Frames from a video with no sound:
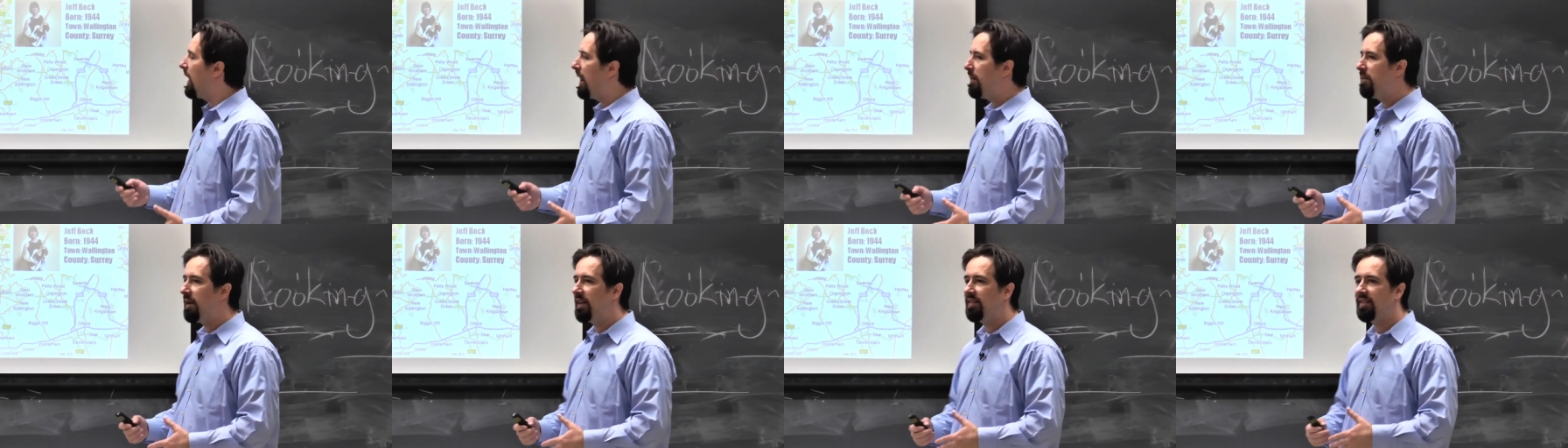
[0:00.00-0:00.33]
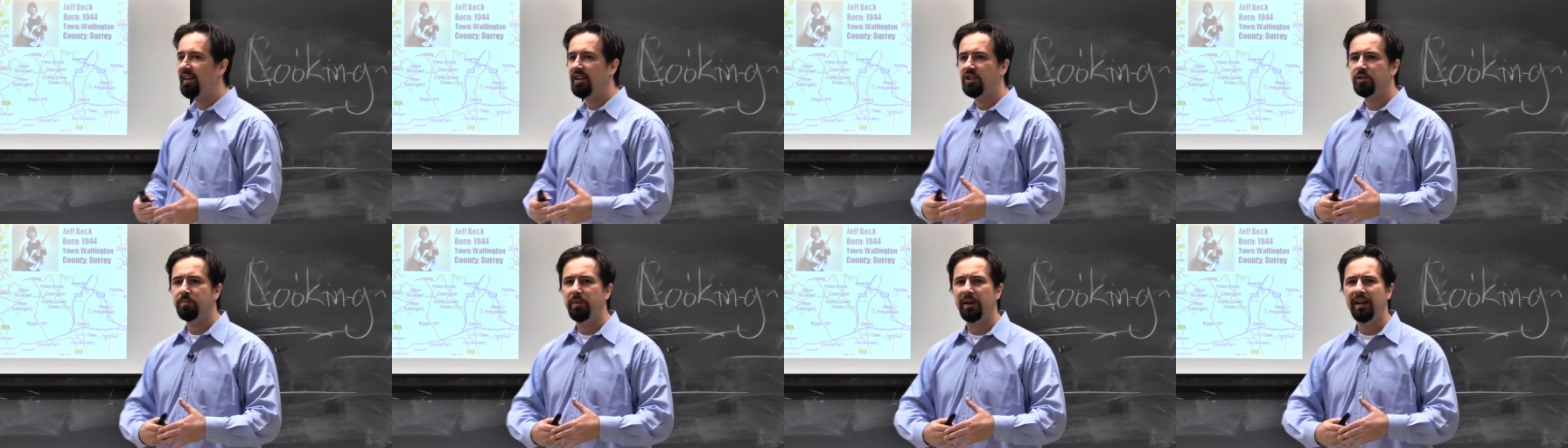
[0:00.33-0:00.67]
I mean,
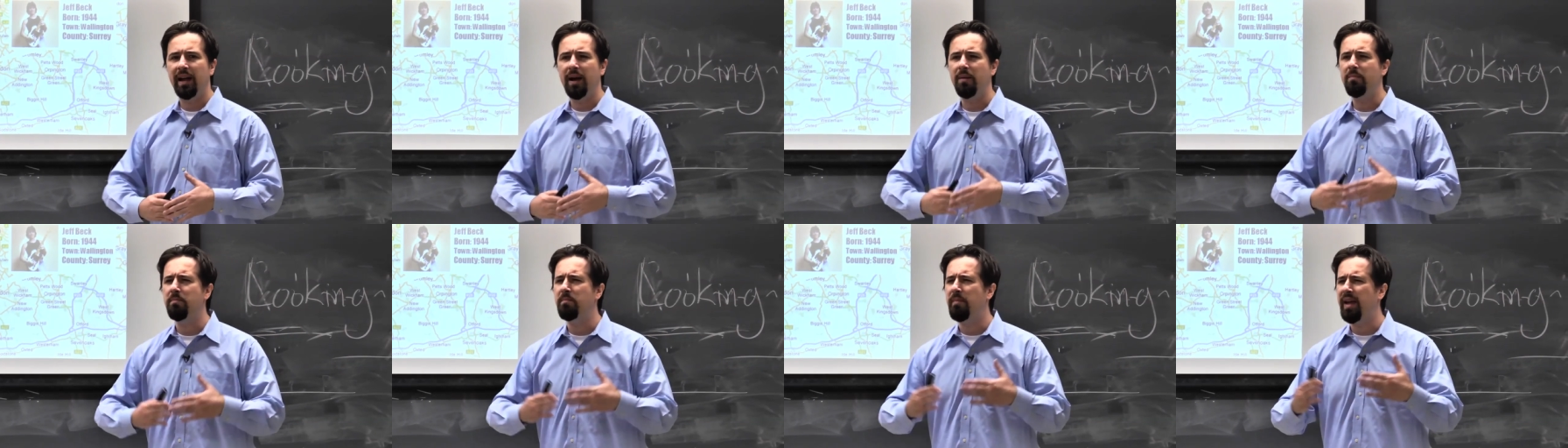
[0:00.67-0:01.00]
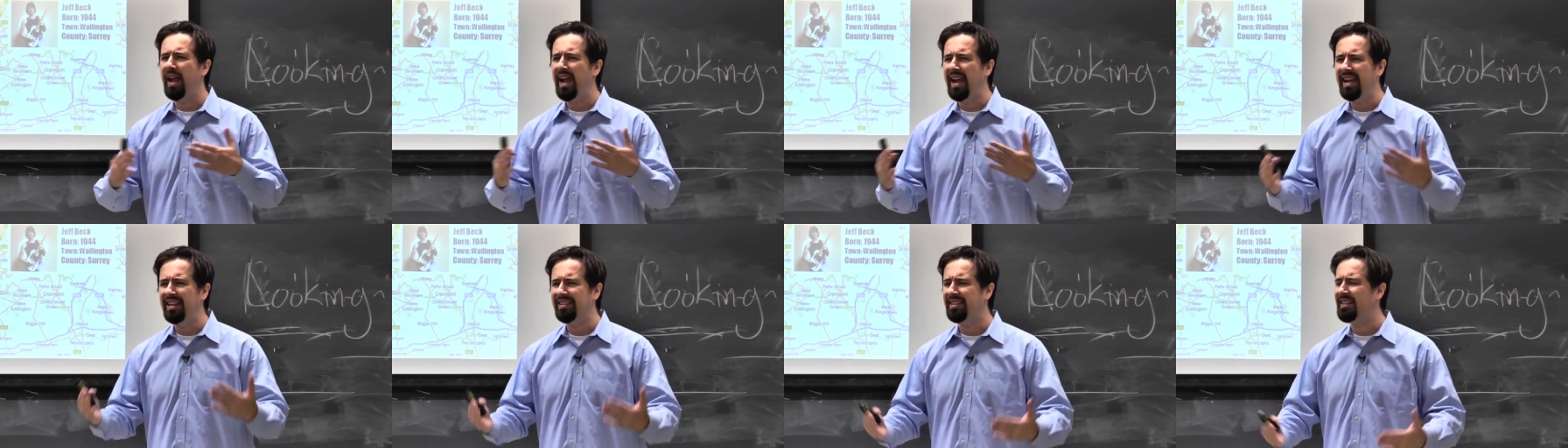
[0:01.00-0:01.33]
there's been
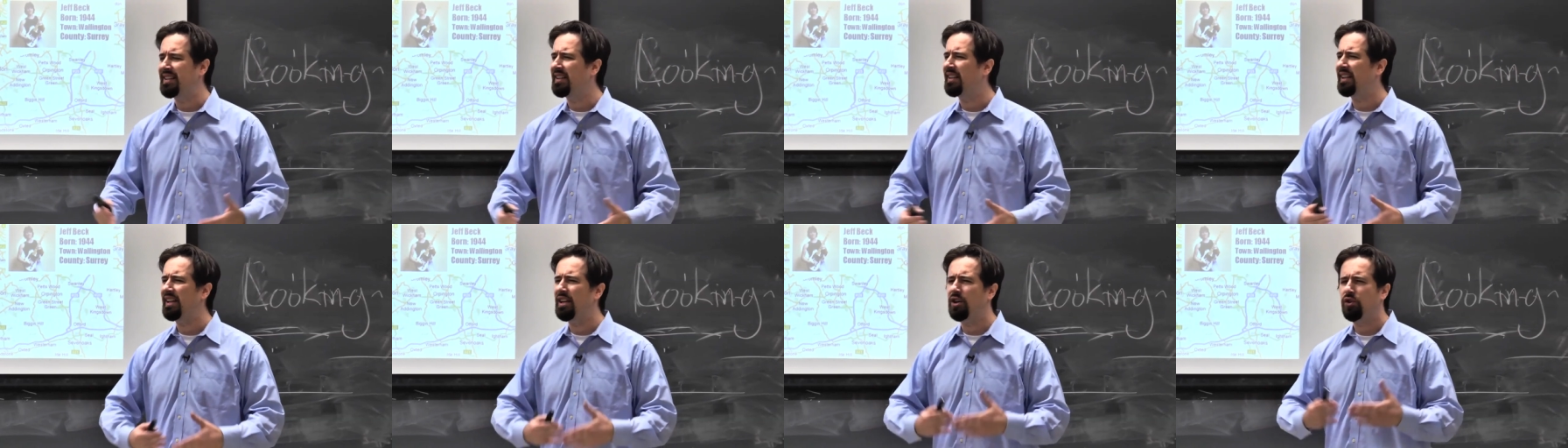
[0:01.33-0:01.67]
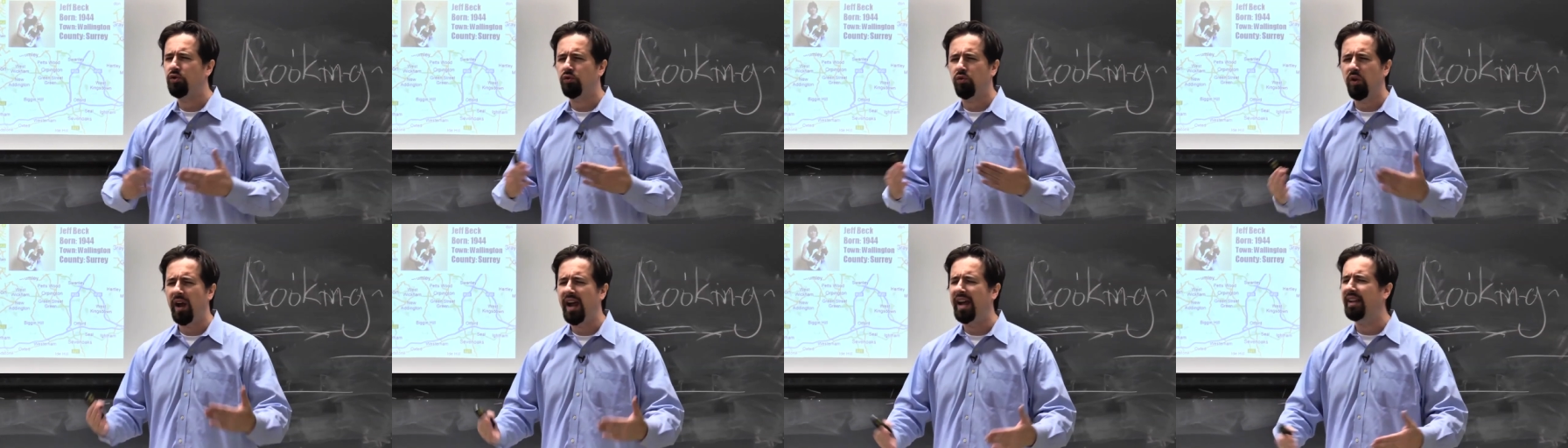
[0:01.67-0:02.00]
amazingly
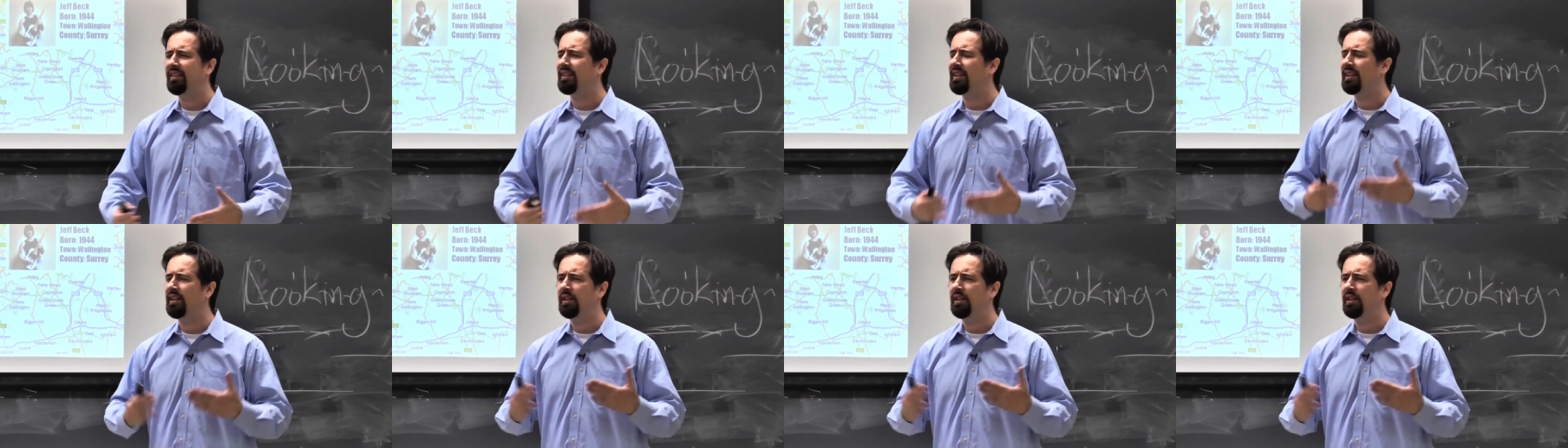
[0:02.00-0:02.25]
great